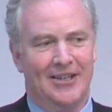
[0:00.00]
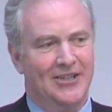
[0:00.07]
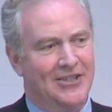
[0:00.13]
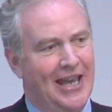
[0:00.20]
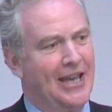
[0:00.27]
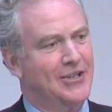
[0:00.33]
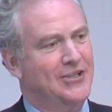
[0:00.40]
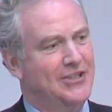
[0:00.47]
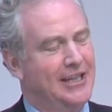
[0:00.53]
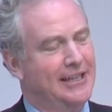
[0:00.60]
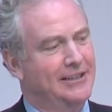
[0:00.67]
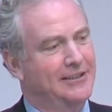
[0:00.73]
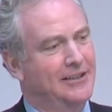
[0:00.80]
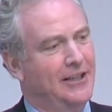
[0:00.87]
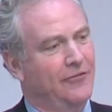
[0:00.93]
says
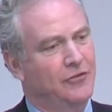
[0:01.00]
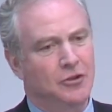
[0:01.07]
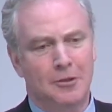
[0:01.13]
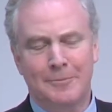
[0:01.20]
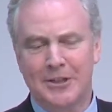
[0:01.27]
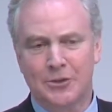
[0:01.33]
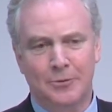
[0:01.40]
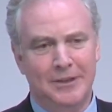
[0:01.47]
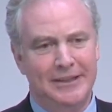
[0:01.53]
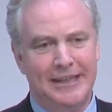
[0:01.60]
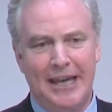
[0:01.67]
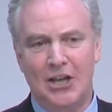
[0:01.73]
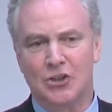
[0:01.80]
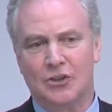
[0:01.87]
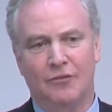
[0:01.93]
that if you're between
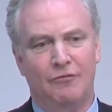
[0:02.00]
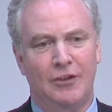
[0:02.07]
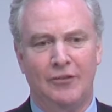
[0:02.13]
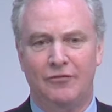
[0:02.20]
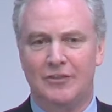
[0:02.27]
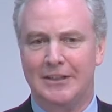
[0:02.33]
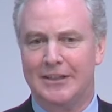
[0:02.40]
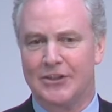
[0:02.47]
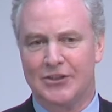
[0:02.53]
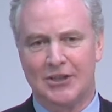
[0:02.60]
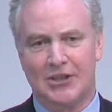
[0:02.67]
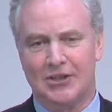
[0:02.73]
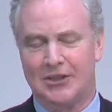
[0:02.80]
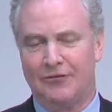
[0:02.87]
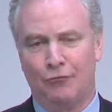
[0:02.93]
the age of 50 and
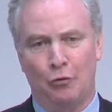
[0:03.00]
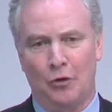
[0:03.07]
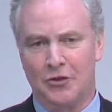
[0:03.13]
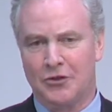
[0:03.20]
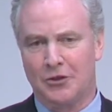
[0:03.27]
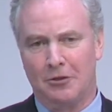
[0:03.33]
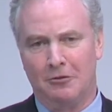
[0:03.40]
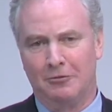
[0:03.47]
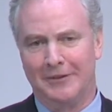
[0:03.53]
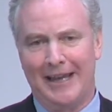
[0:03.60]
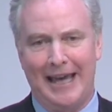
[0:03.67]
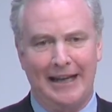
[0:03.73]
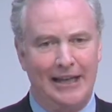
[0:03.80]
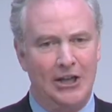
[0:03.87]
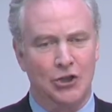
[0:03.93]
64, so in
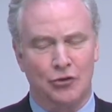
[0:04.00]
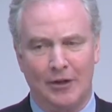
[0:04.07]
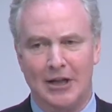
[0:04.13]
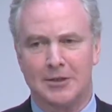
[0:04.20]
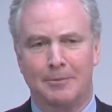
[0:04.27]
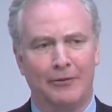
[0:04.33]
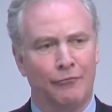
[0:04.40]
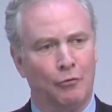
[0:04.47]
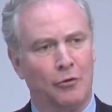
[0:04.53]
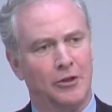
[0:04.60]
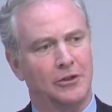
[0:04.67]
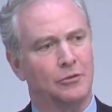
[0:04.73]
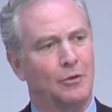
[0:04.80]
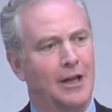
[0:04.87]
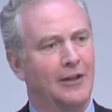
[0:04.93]
that age range
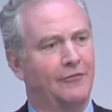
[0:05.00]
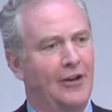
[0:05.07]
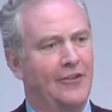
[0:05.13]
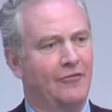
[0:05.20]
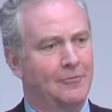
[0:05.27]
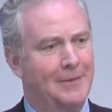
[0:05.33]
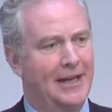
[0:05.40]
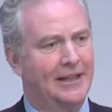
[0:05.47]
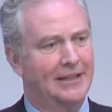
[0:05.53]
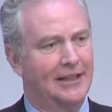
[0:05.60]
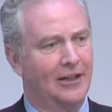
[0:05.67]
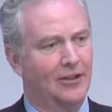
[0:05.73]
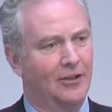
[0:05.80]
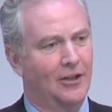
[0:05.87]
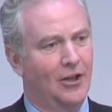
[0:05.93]
before you qualify for
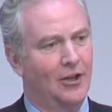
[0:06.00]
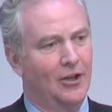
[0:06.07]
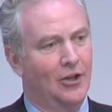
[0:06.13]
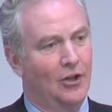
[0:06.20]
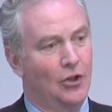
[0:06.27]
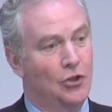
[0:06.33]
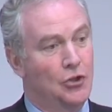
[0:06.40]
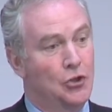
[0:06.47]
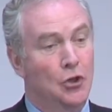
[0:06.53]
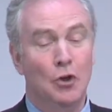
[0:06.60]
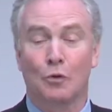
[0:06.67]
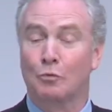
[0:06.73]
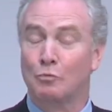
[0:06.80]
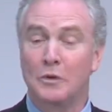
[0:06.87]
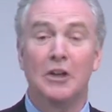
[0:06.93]
Medicare, you're